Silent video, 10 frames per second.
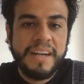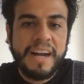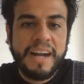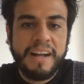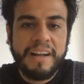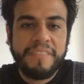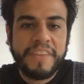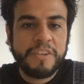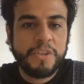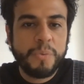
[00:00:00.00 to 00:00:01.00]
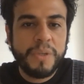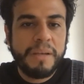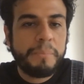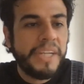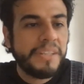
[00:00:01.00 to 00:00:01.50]
and then you will
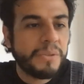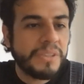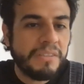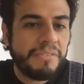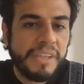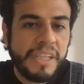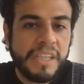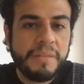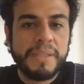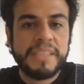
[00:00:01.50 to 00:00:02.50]
appear during the film.